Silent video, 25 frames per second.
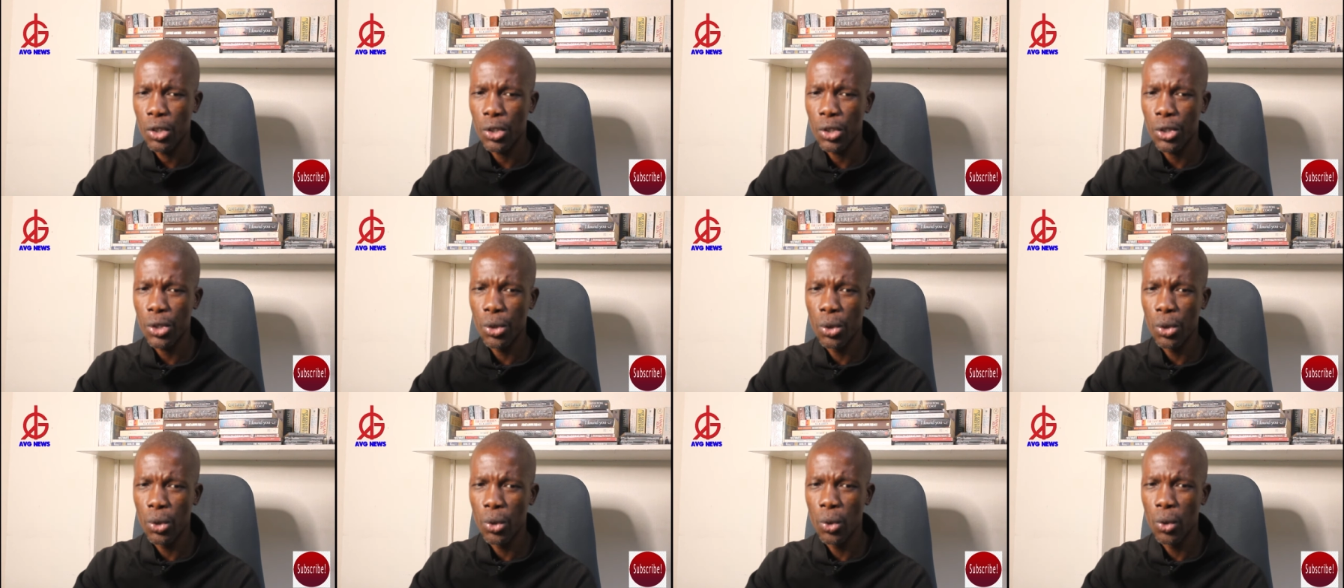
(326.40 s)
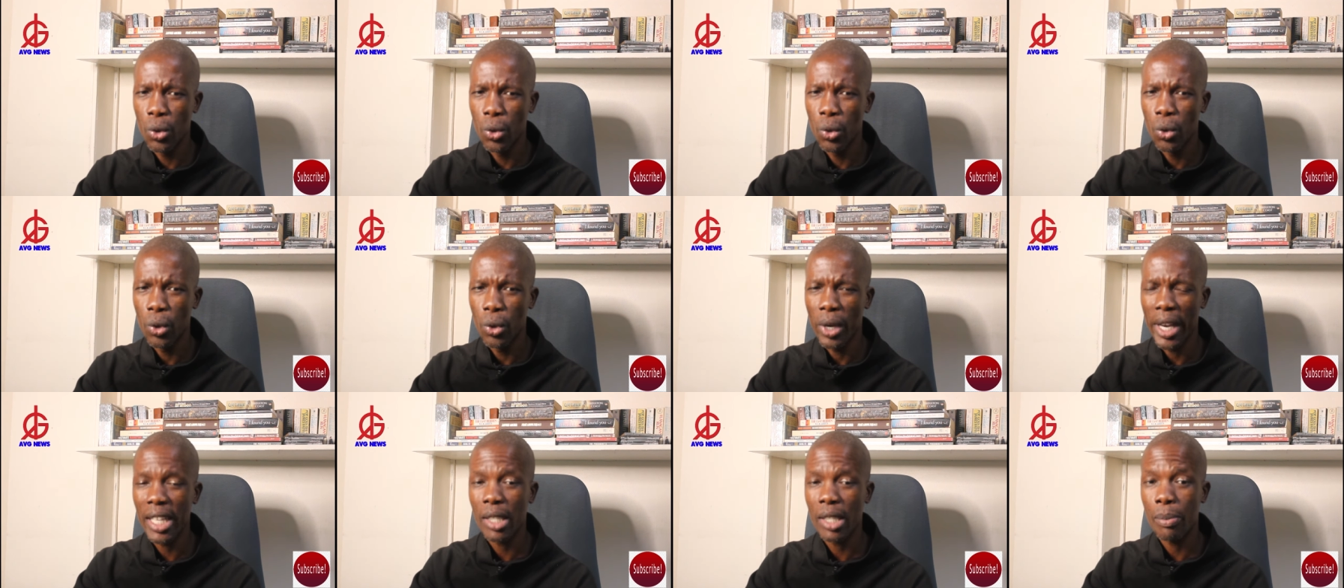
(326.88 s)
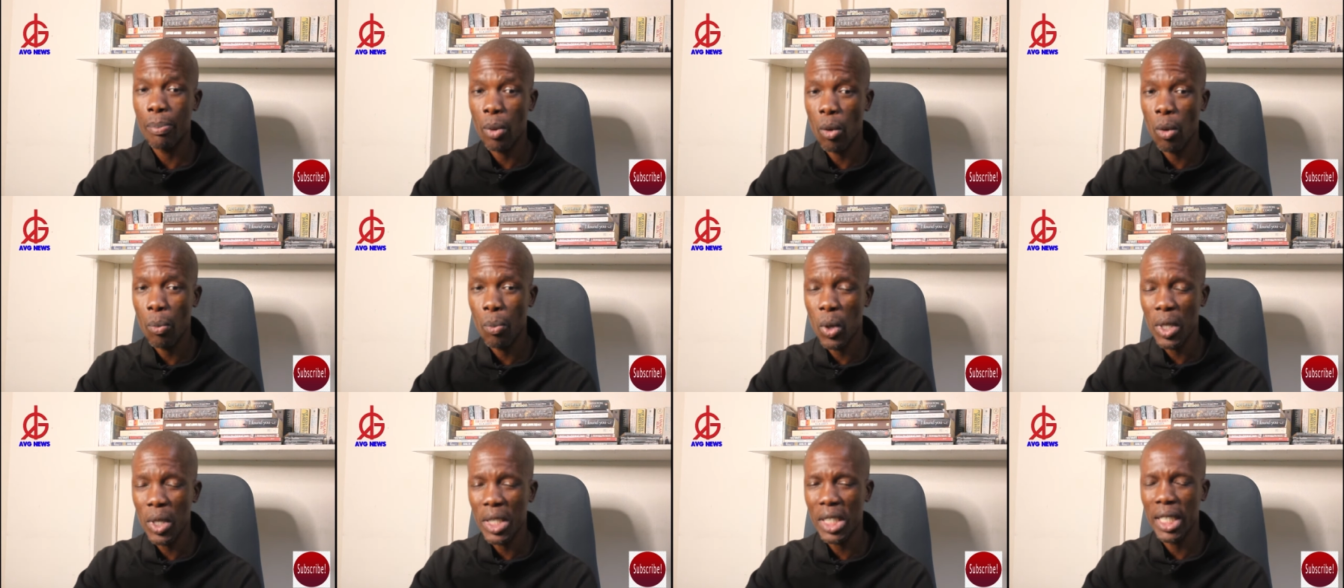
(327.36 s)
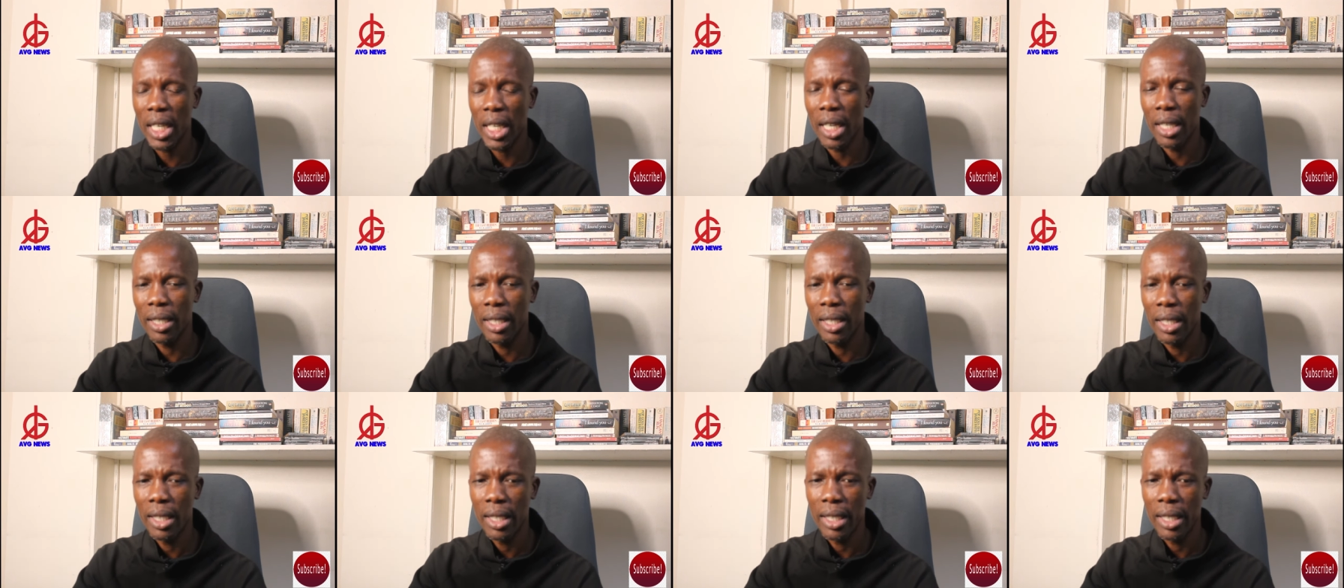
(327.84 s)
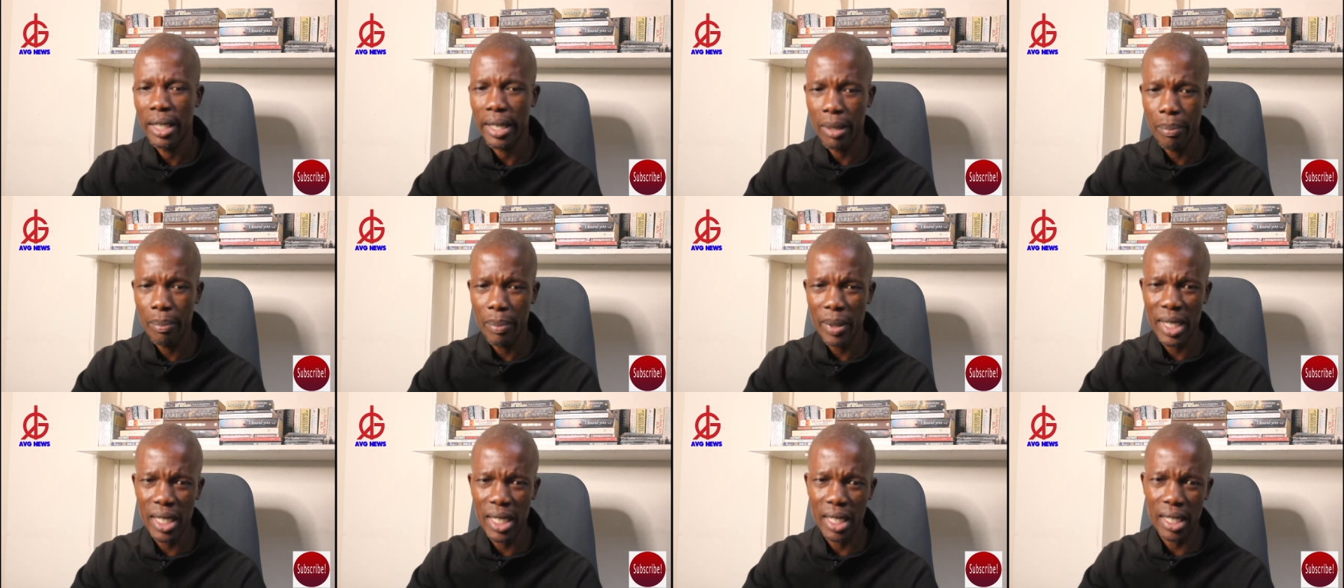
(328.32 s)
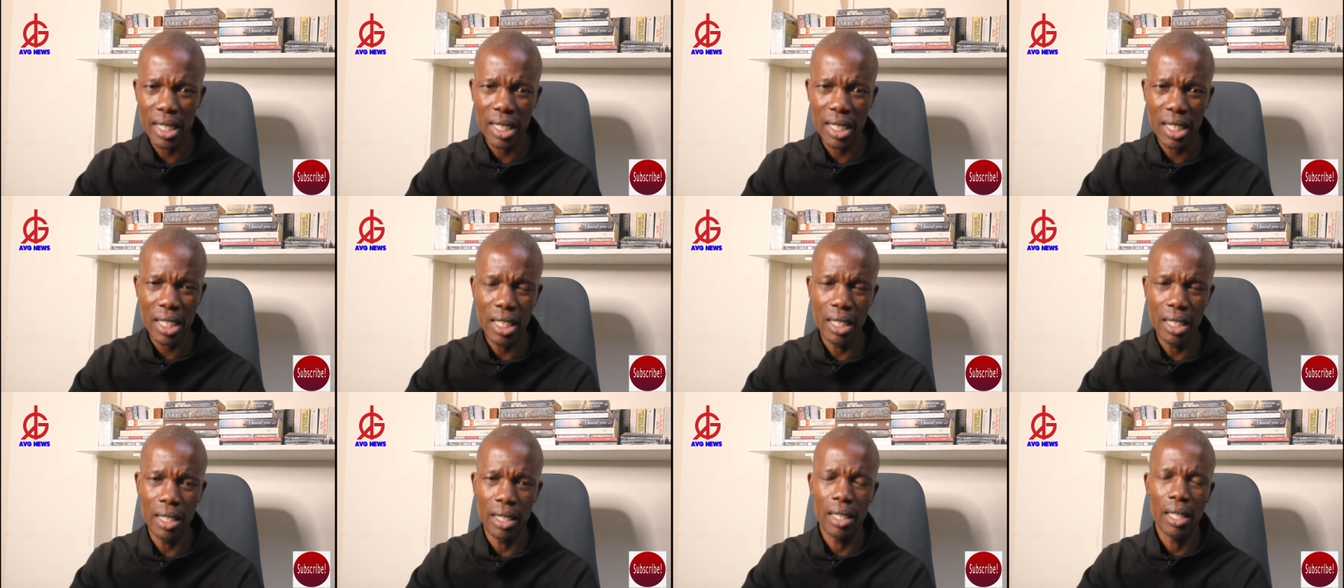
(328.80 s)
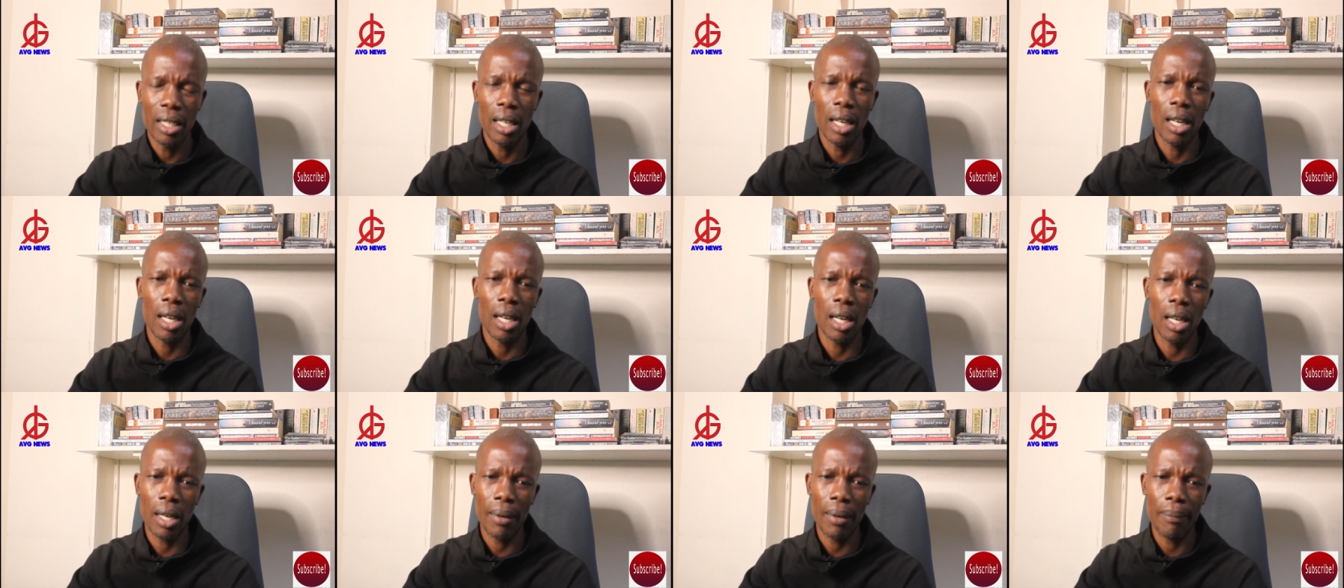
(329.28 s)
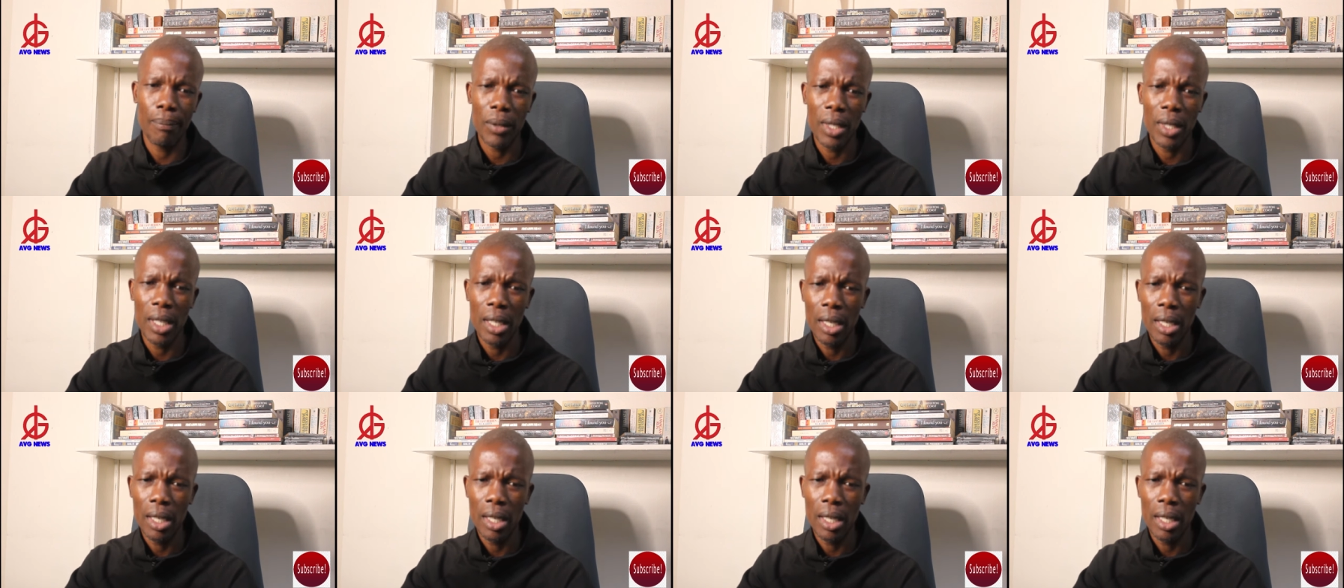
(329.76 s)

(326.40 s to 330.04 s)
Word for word: to as proportional representation uh,